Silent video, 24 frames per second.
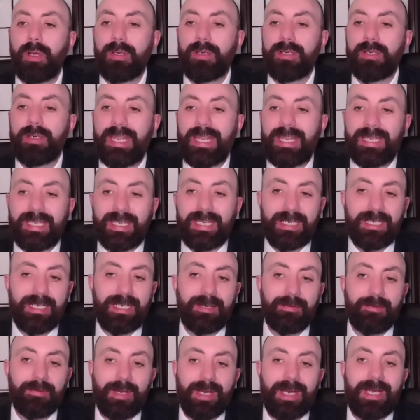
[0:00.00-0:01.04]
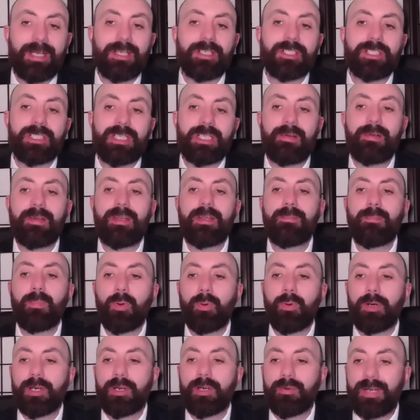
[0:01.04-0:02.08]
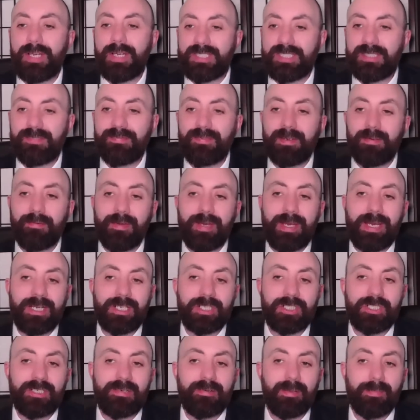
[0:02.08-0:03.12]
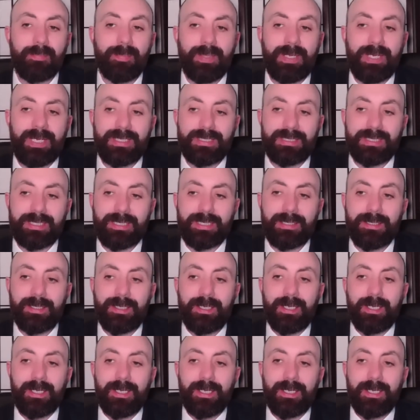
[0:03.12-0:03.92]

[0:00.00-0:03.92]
nakedly reactionary and more aggressively reactionary party,